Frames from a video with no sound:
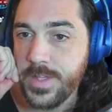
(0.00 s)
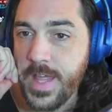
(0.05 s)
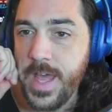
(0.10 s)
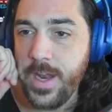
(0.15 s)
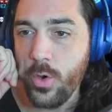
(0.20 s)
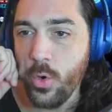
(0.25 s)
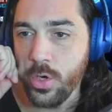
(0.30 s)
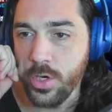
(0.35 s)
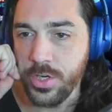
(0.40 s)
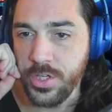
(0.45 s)

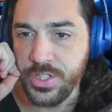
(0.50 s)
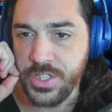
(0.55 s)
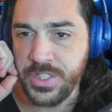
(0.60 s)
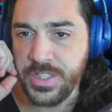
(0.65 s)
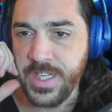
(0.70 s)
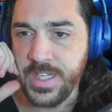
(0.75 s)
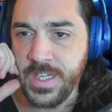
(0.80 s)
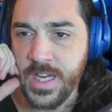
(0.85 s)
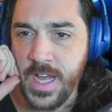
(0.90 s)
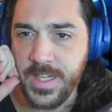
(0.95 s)
That order
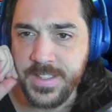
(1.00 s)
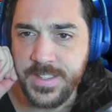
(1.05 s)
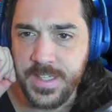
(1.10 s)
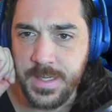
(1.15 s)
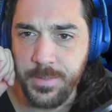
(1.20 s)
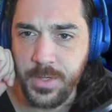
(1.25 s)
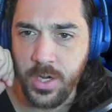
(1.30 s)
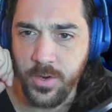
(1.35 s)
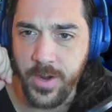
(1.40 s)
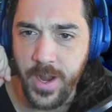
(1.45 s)
just did not
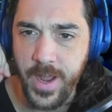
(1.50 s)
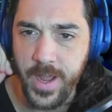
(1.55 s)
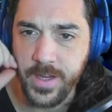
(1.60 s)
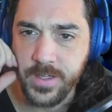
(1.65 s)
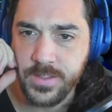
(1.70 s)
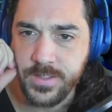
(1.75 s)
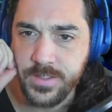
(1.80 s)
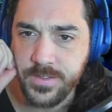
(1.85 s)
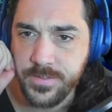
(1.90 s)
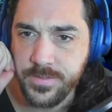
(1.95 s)
seem correct.